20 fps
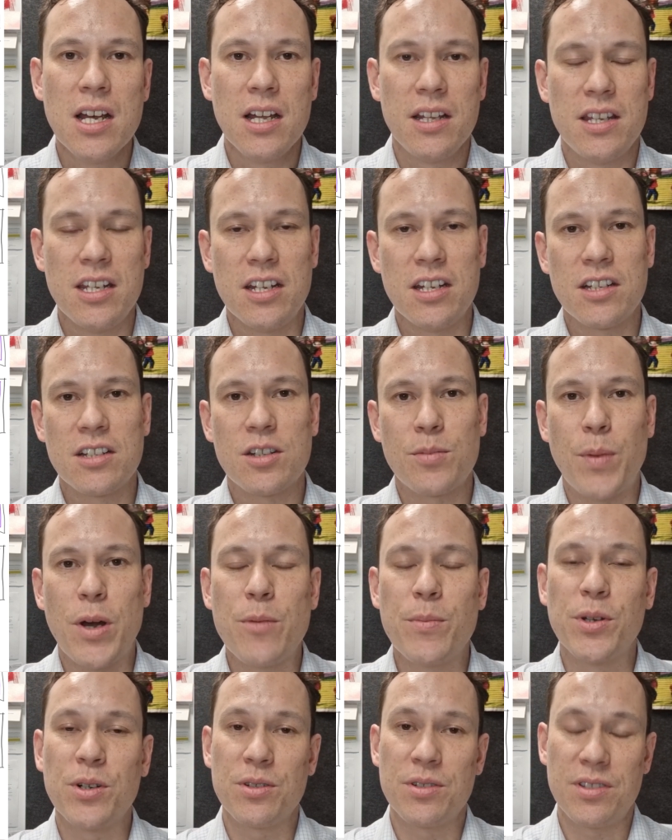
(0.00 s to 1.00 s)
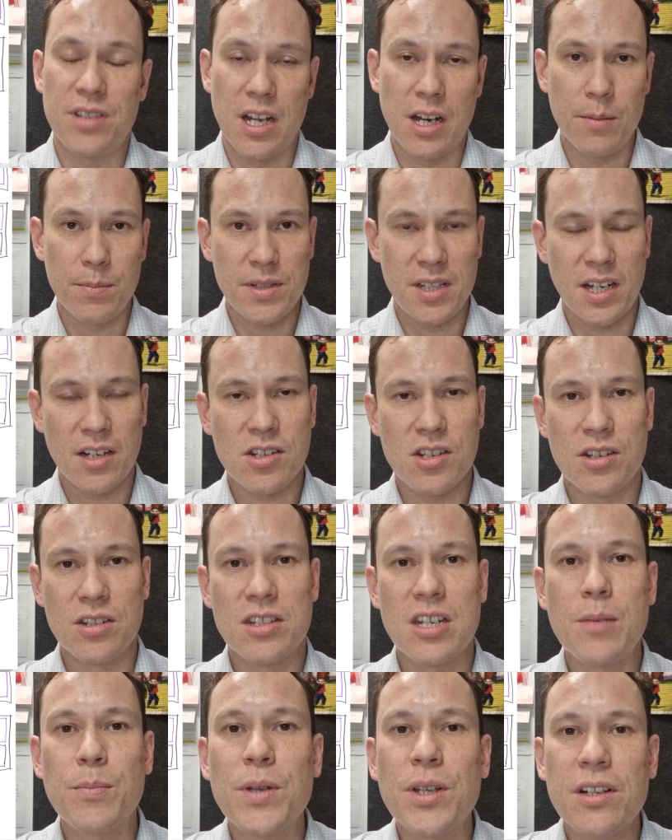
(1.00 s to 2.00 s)
The experimental setup section
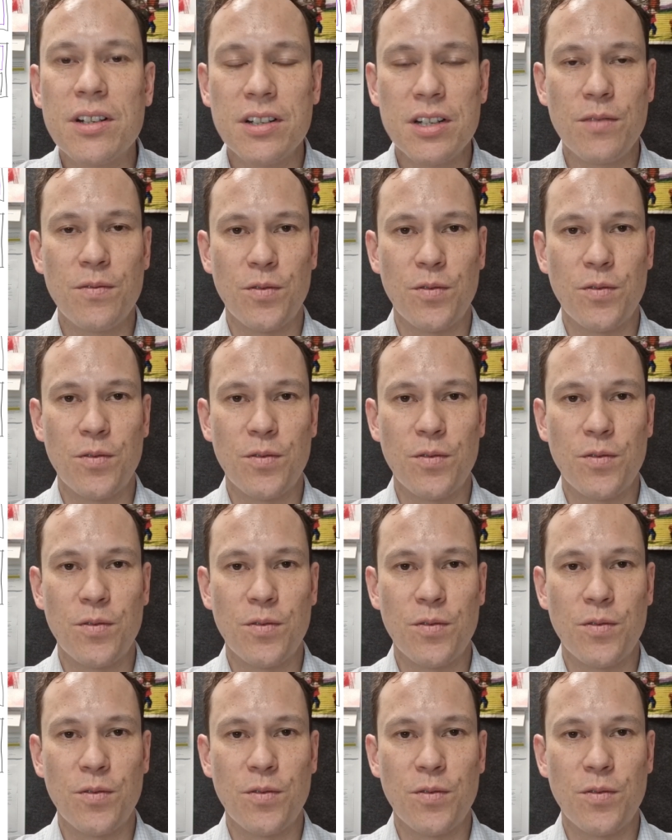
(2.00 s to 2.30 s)
typically